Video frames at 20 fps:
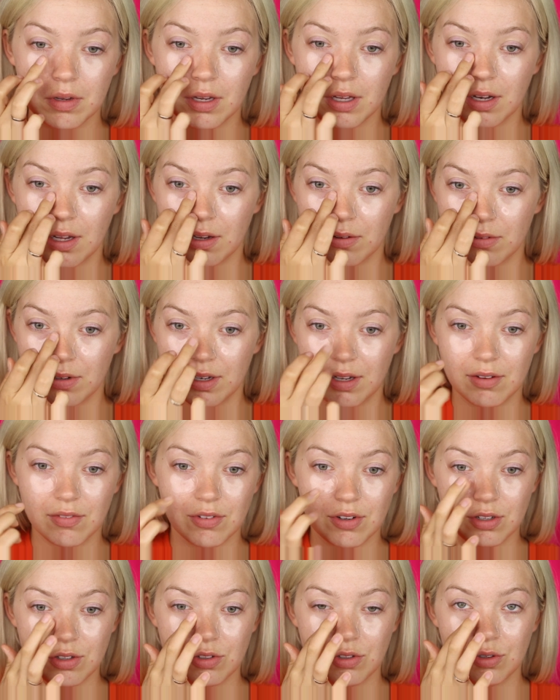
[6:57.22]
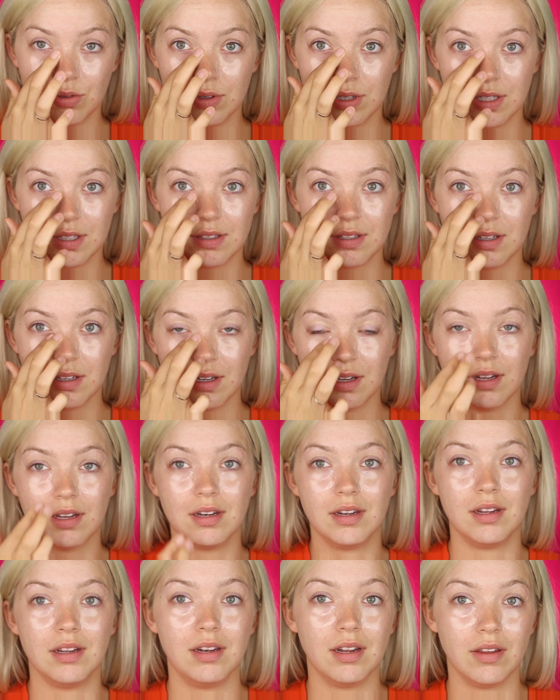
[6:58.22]
And I would never do it
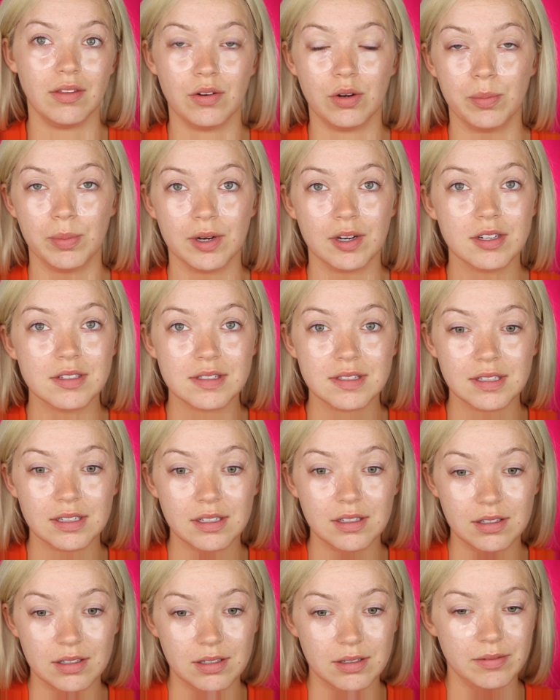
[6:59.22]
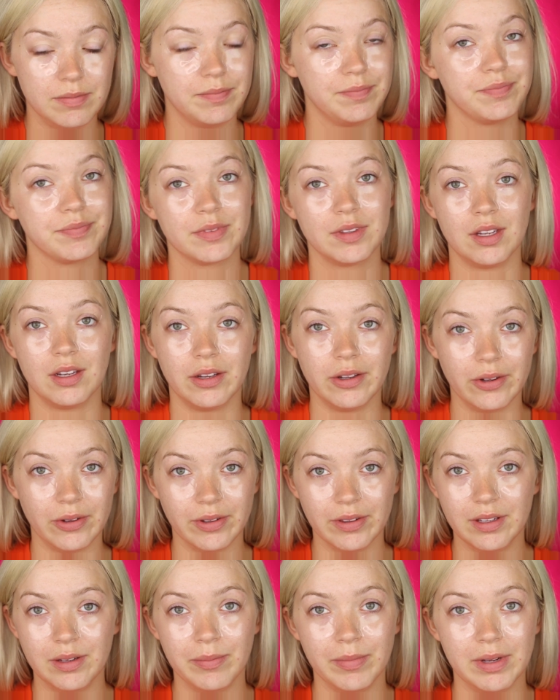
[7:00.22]
on another person. Only